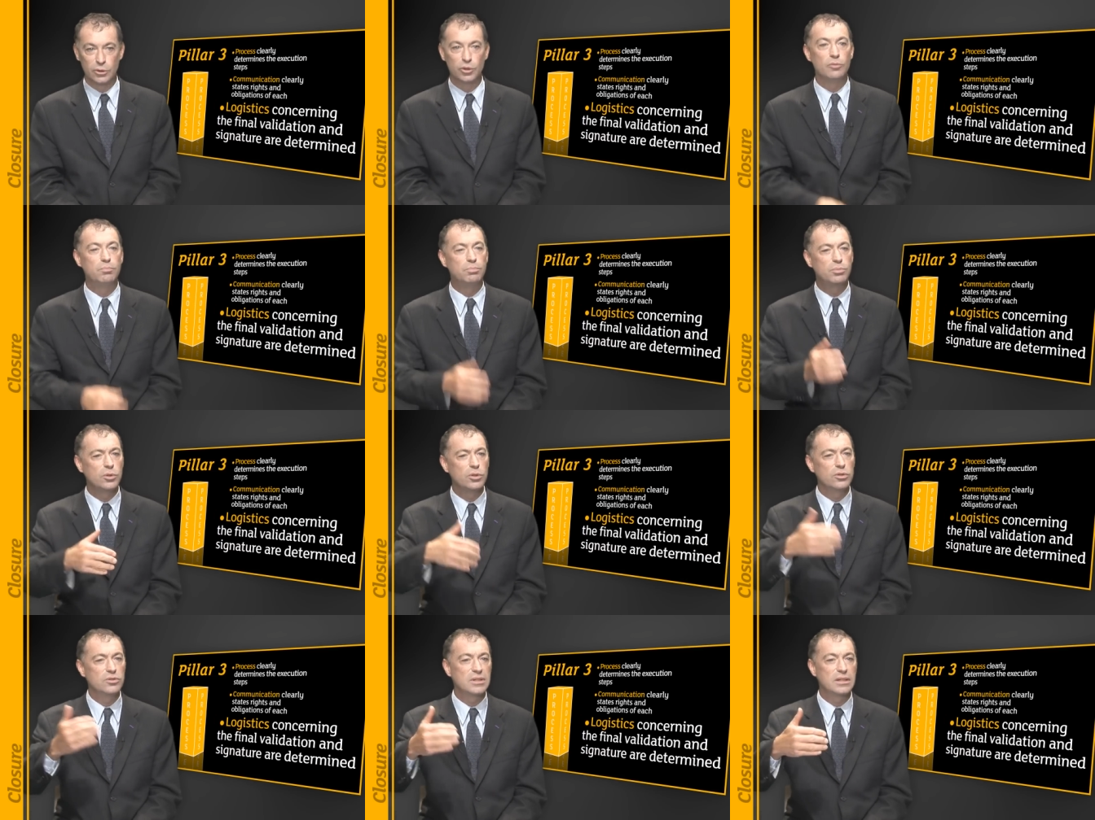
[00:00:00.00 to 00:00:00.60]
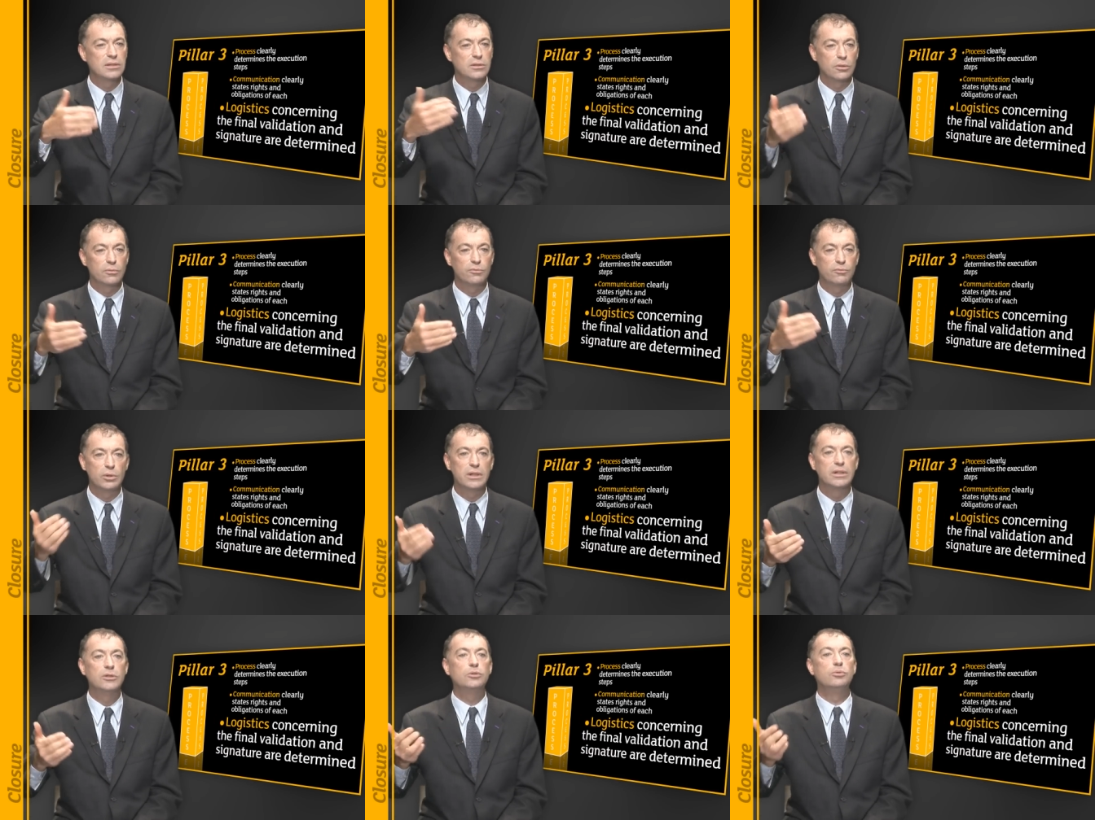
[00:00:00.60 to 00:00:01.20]
The process of
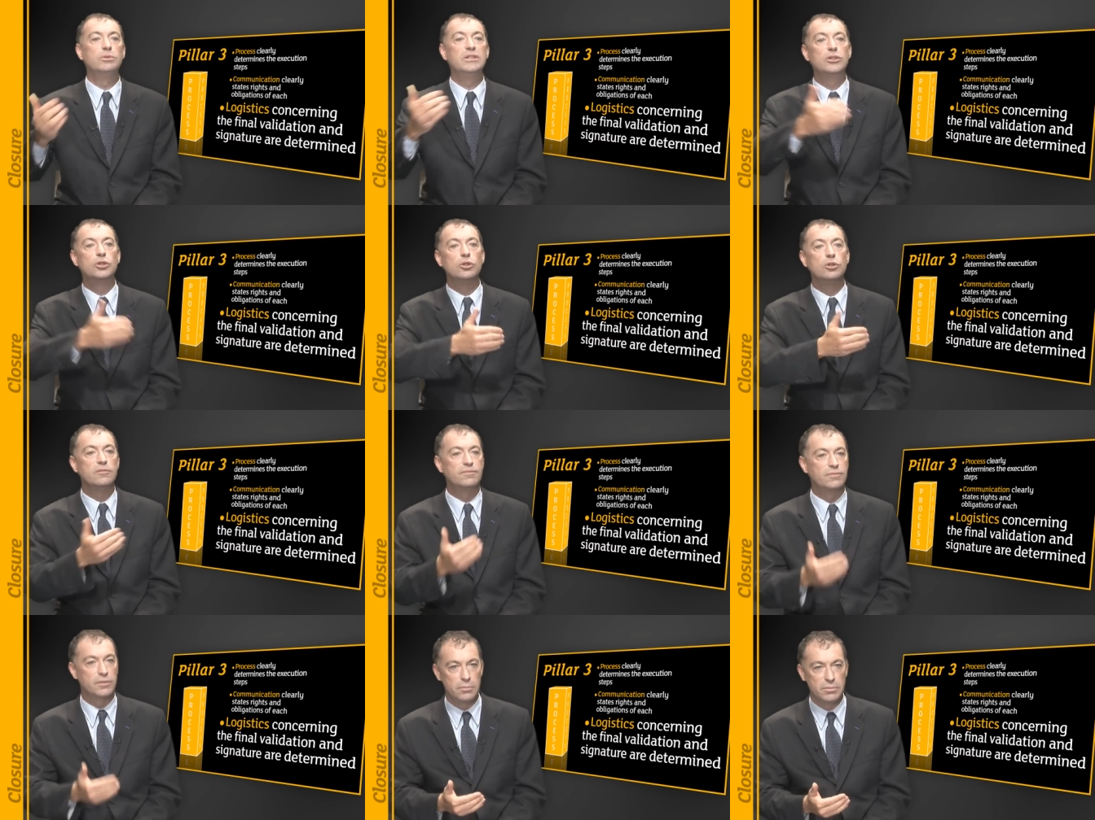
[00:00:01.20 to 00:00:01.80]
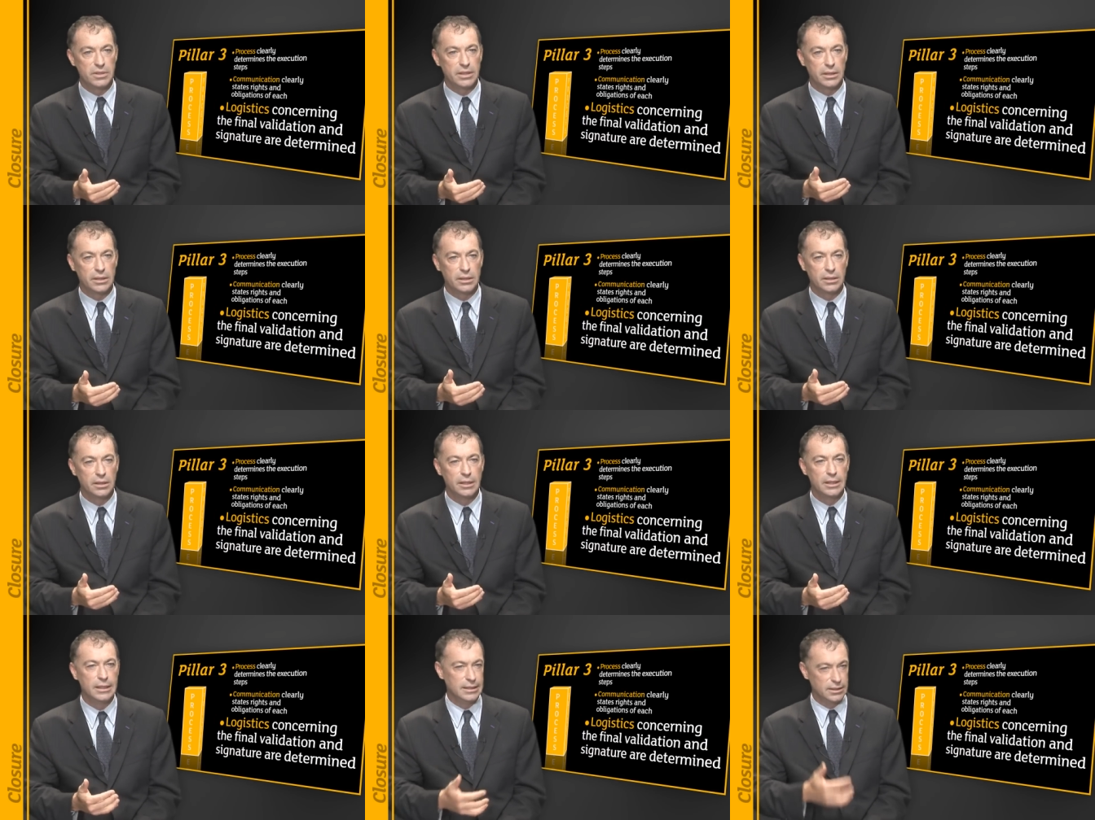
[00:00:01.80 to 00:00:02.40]
where do we go from here
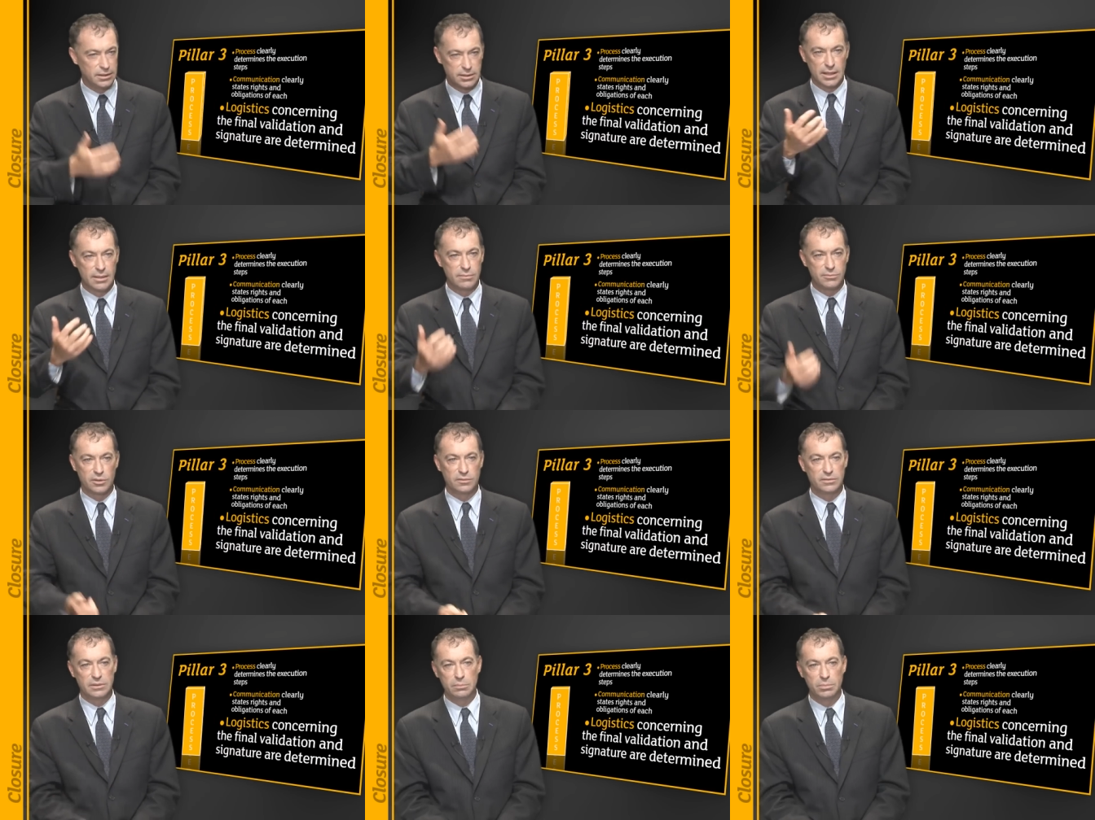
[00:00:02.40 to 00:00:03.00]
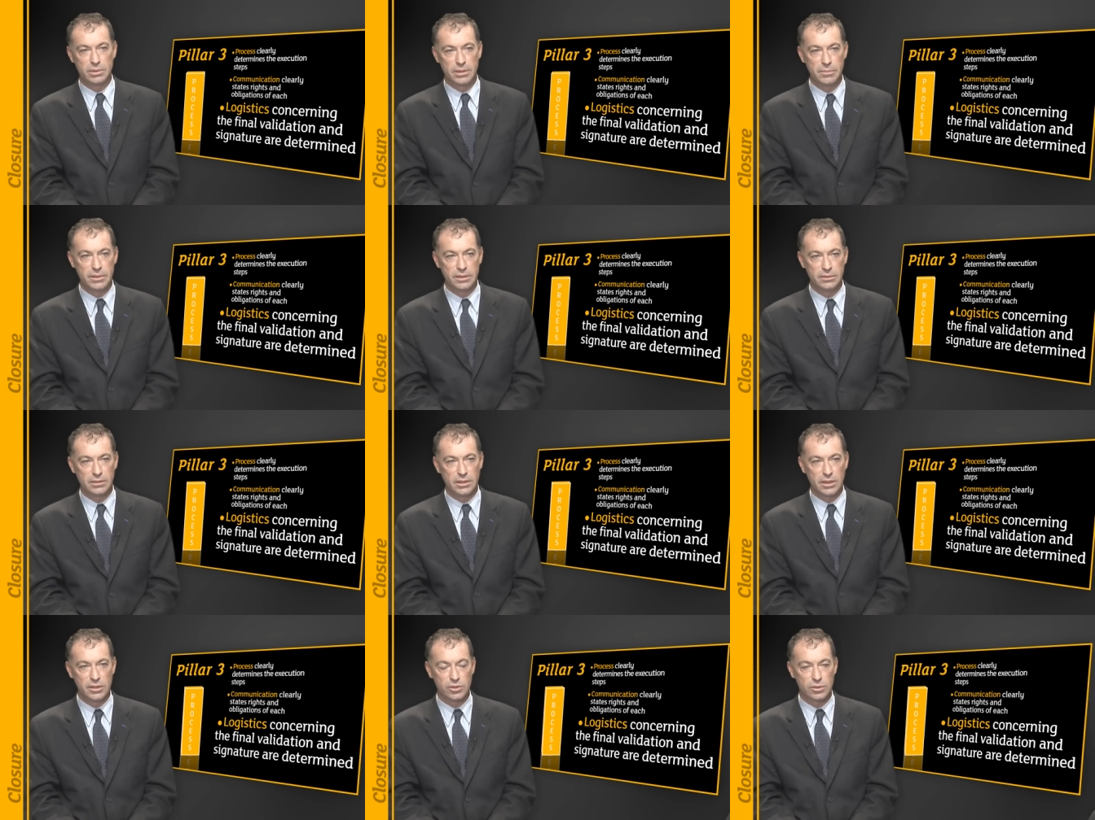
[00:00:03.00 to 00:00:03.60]
in terms of
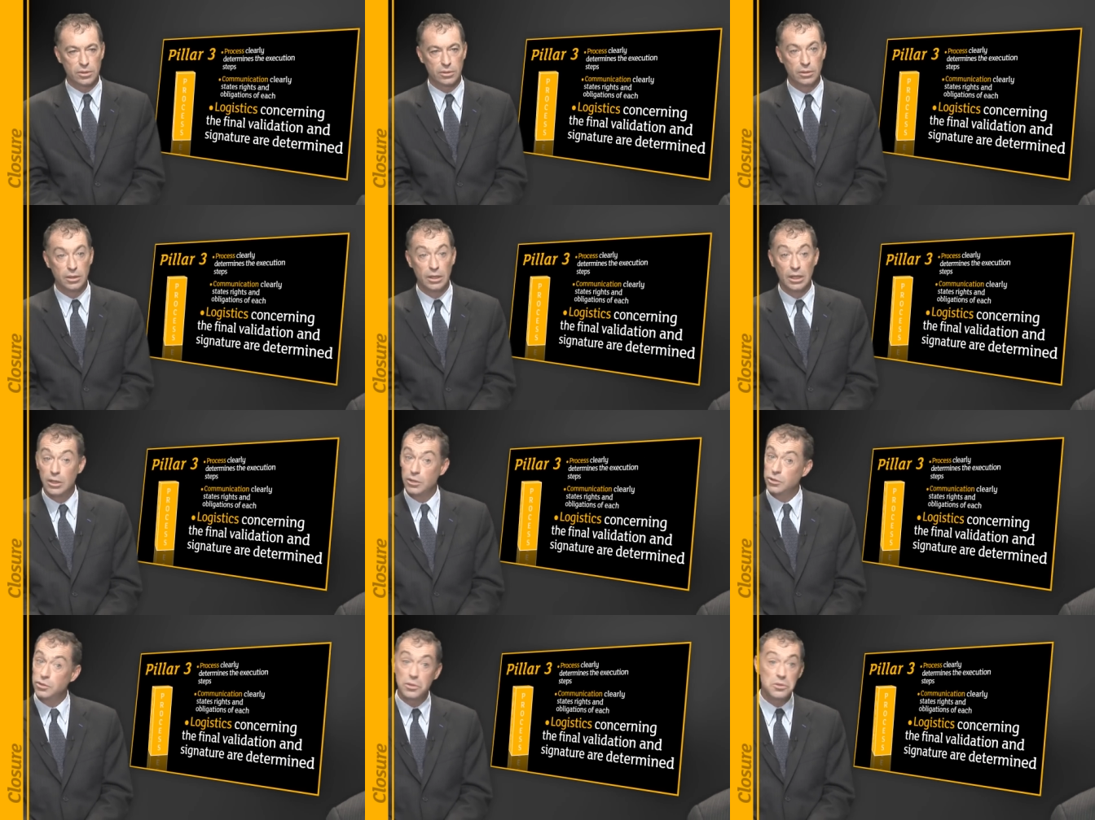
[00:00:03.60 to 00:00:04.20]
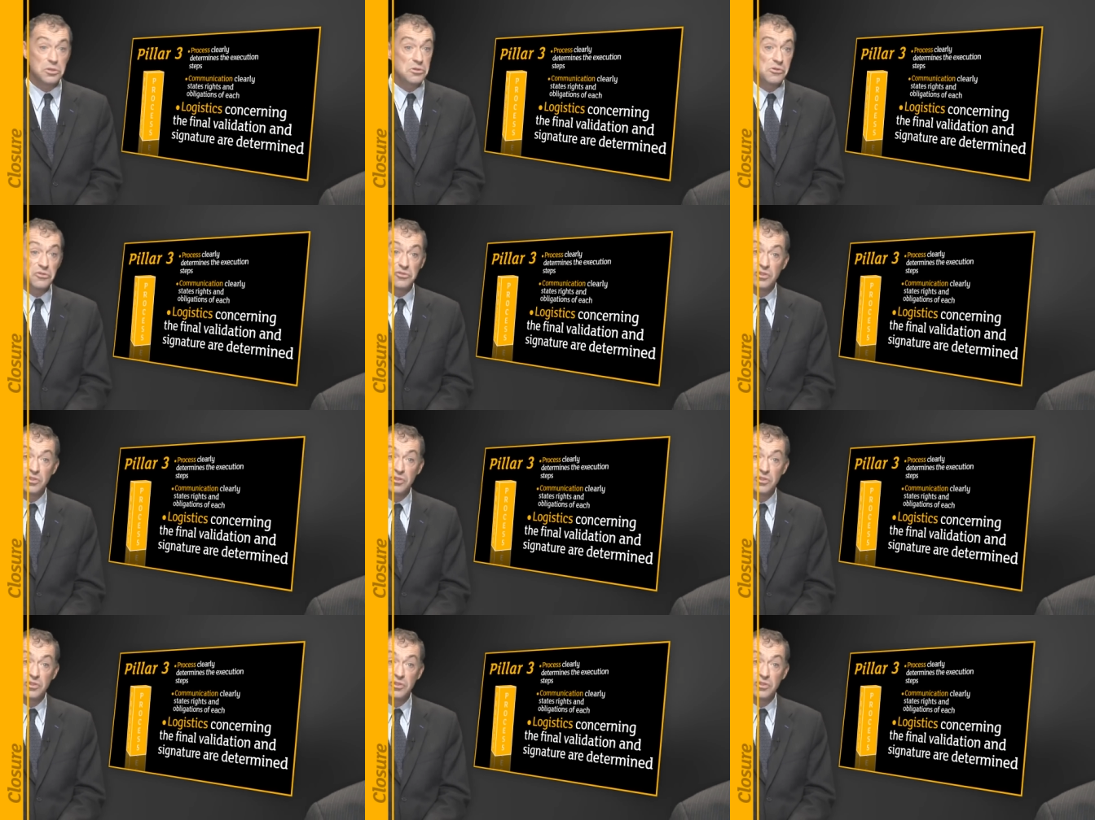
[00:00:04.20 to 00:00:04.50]
implementation. So you